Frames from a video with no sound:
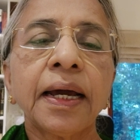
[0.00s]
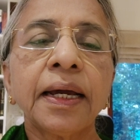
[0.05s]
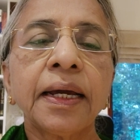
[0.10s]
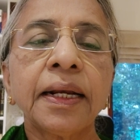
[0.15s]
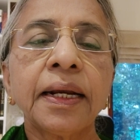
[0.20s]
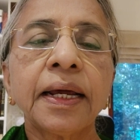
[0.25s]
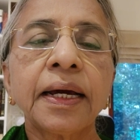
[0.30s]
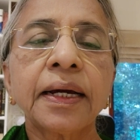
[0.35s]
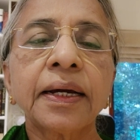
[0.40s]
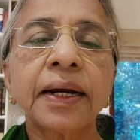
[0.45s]

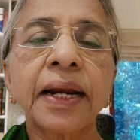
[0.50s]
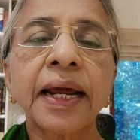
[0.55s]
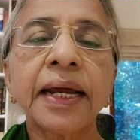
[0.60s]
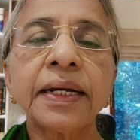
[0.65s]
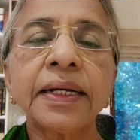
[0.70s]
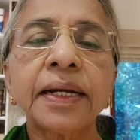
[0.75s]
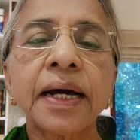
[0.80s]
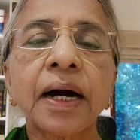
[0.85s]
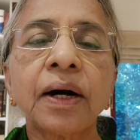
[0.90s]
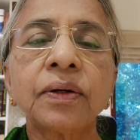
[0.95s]
"In a
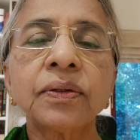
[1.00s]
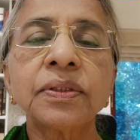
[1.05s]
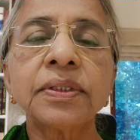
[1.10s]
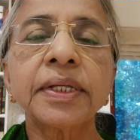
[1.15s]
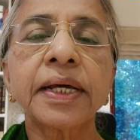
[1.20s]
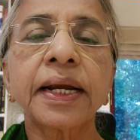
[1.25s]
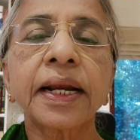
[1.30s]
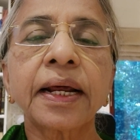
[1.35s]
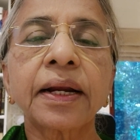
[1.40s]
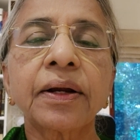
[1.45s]
great house
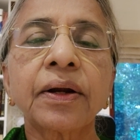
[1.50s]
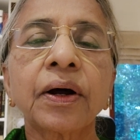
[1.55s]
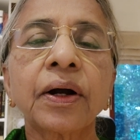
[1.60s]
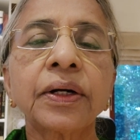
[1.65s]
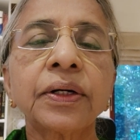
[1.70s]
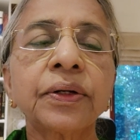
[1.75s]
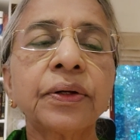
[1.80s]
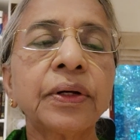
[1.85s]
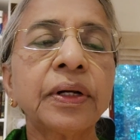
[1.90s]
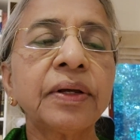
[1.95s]
there are
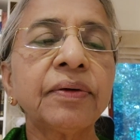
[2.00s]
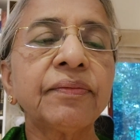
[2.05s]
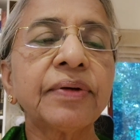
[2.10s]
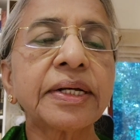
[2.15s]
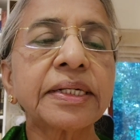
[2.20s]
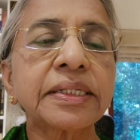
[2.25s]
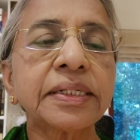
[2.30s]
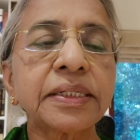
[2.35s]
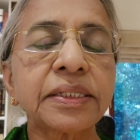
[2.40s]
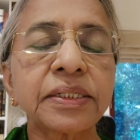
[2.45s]
not only
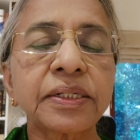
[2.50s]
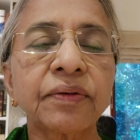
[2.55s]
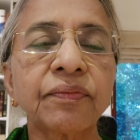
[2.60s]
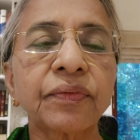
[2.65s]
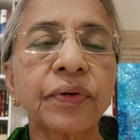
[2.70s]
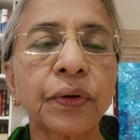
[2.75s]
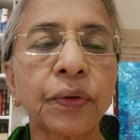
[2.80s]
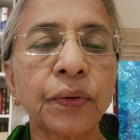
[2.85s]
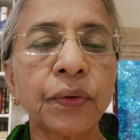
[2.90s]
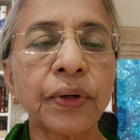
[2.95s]
vessels
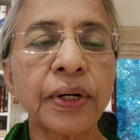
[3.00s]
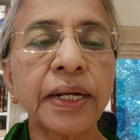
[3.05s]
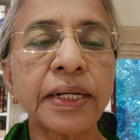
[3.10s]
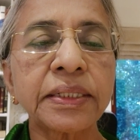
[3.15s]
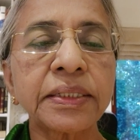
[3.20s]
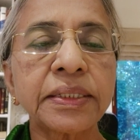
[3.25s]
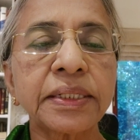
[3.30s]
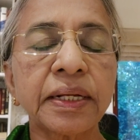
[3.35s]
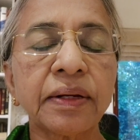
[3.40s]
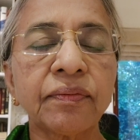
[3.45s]
of gold
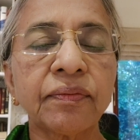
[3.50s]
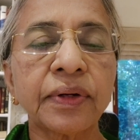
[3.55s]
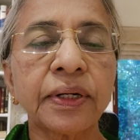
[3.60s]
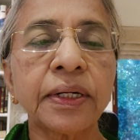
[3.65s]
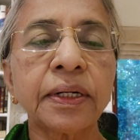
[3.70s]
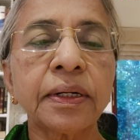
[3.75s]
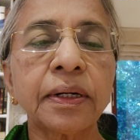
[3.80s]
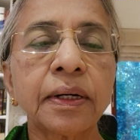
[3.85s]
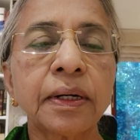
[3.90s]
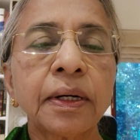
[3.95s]
and
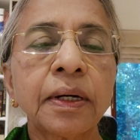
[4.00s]
silver,